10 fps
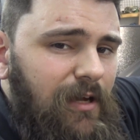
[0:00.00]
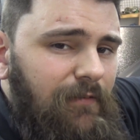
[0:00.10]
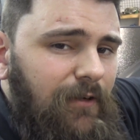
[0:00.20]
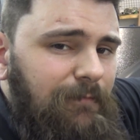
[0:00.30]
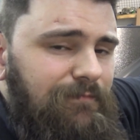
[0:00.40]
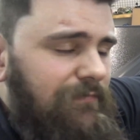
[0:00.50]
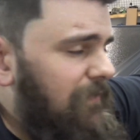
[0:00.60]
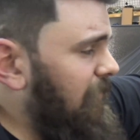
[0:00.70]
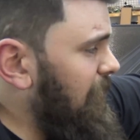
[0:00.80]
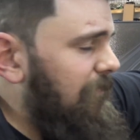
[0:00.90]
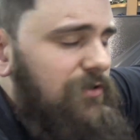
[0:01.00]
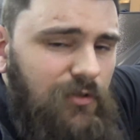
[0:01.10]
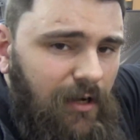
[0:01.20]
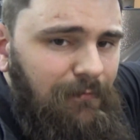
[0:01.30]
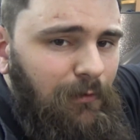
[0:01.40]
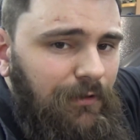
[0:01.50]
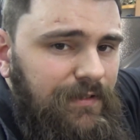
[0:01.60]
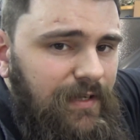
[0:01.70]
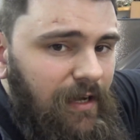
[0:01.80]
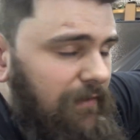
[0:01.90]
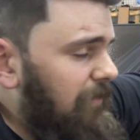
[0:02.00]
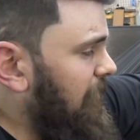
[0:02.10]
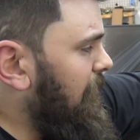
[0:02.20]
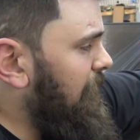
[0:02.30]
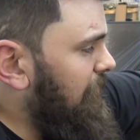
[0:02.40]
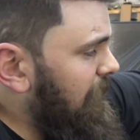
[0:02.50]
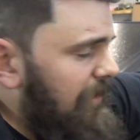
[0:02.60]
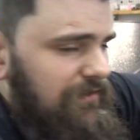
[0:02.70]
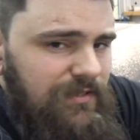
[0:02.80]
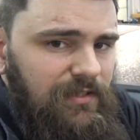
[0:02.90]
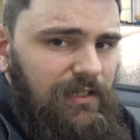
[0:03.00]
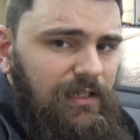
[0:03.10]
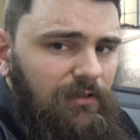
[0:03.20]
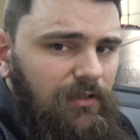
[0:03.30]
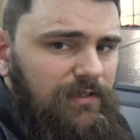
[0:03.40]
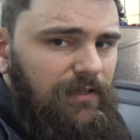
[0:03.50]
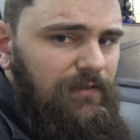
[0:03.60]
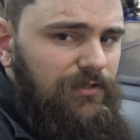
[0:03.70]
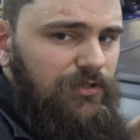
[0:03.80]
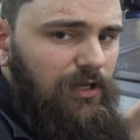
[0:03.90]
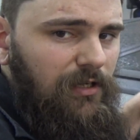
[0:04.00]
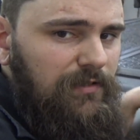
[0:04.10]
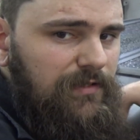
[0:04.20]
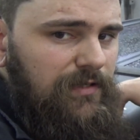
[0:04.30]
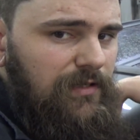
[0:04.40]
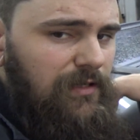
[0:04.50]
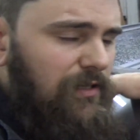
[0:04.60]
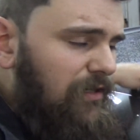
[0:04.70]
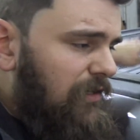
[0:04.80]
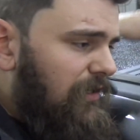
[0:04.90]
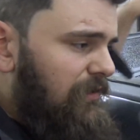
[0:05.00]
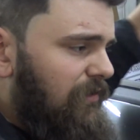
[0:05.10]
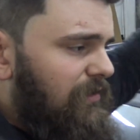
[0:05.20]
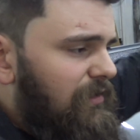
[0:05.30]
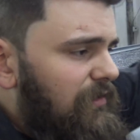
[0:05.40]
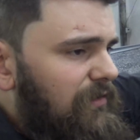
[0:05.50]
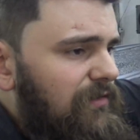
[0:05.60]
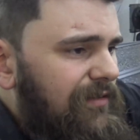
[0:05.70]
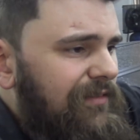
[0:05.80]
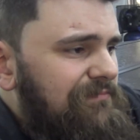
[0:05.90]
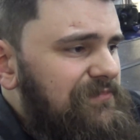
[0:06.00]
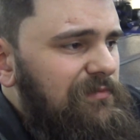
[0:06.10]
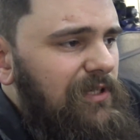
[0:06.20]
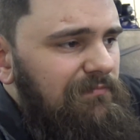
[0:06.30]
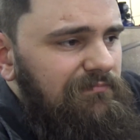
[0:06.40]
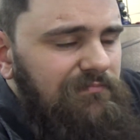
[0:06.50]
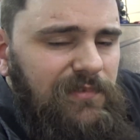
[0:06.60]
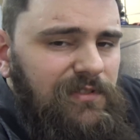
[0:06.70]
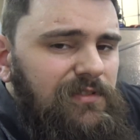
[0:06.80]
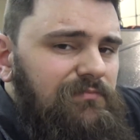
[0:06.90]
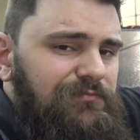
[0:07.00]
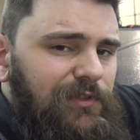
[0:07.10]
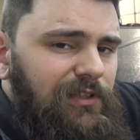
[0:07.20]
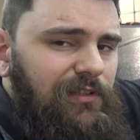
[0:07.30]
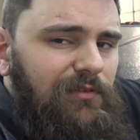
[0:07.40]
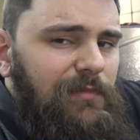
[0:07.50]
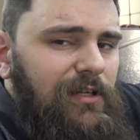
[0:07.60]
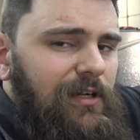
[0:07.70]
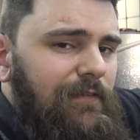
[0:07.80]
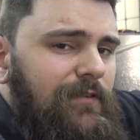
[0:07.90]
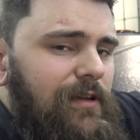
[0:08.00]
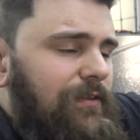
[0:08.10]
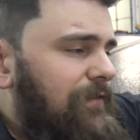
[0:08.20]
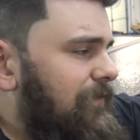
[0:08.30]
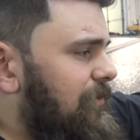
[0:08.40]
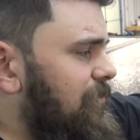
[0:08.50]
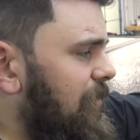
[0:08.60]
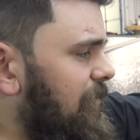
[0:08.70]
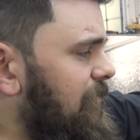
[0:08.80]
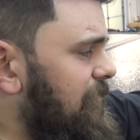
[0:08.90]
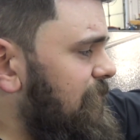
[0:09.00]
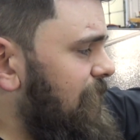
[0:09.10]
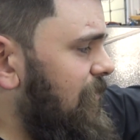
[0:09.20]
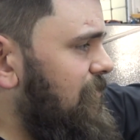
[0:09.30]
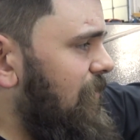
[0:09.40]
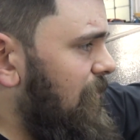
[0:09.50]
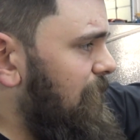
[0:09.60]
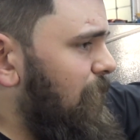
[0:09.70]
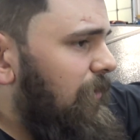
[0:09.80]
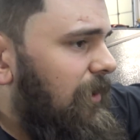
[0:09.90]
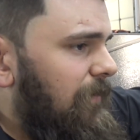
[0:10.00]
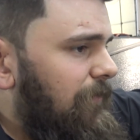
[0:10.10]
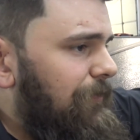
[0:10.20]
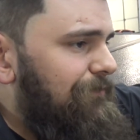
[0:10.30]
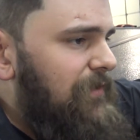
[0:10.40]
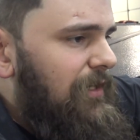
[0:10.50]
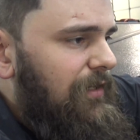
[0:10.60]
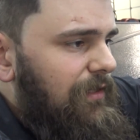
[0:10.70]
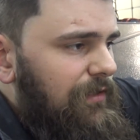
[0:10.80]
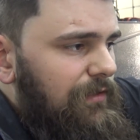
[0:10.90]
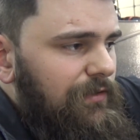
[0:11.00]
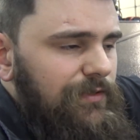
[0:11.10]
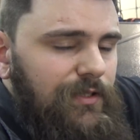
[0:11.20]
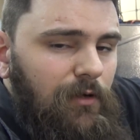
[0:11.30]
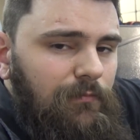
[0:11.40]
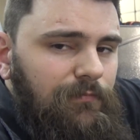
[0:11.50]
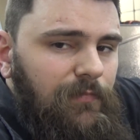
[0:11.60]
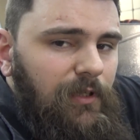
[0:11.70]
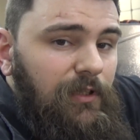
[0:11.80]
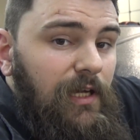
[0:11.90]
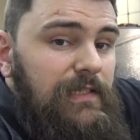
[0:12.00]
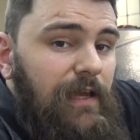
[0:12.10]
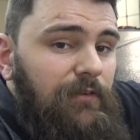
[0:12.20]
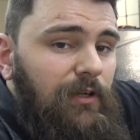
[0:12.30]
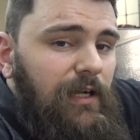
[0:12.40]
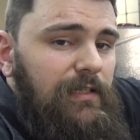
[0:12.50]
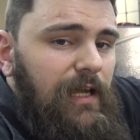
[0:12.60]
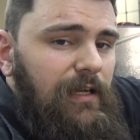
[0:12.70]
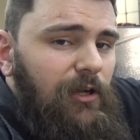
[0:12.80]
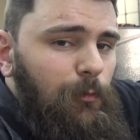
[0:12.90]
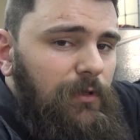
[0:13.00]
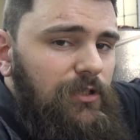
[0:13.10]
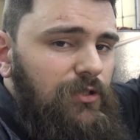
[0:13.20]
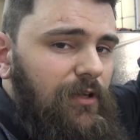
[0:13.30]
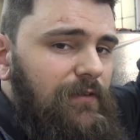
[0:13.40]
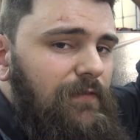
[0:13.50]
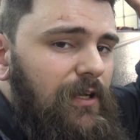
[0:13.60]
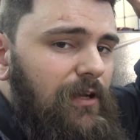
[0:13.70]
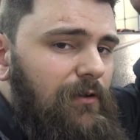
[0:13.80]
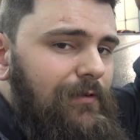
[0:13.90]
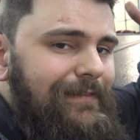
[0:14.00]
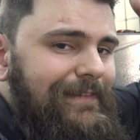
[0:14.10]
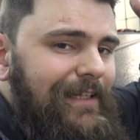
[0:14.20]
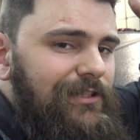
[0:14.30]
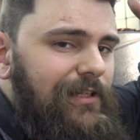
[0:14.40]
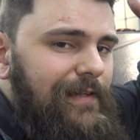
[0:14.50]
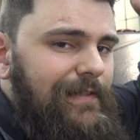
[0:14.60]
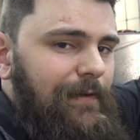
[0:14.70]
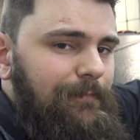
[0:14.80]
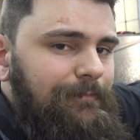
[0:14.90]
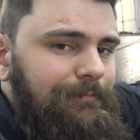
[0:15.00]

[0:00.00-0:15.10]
cover. Love the trifold design. Love how sleek it looks on these trucks. And to me, there's really no better cover out there for your truck as far as a hard folding cover. So, you guys have a great day. Hope you enjoy the video. Catch you next time.